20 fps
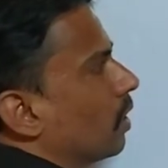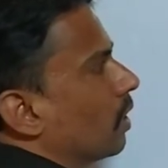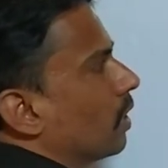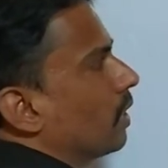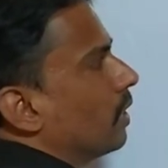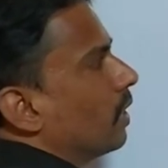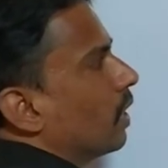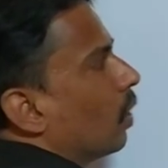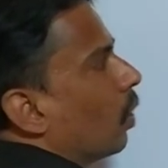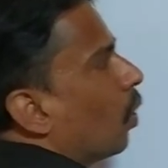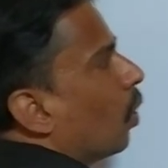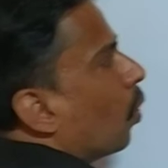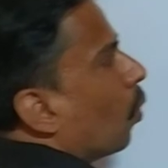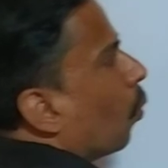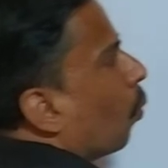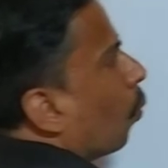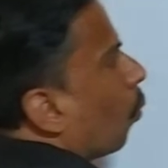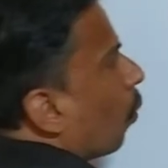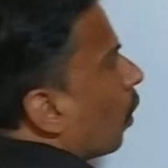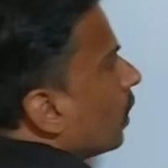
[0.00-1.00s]
in a
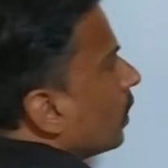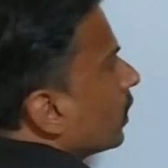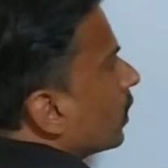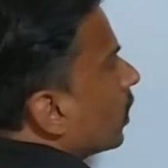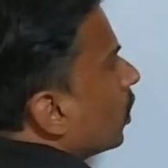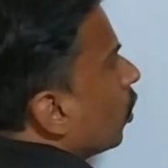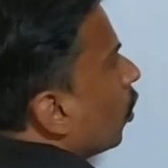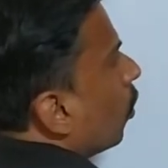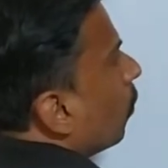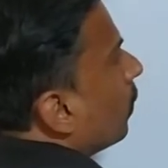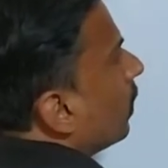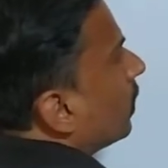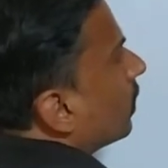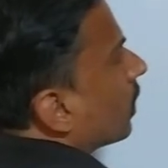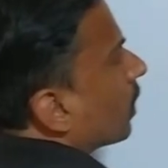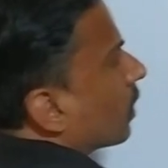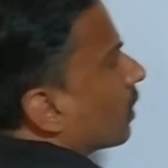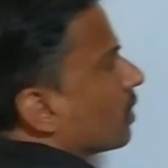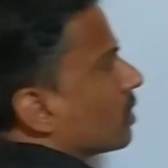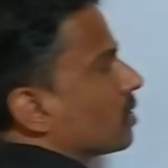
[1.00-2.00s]
one
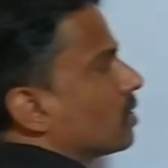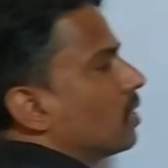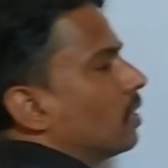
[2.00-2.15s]
kilometer race,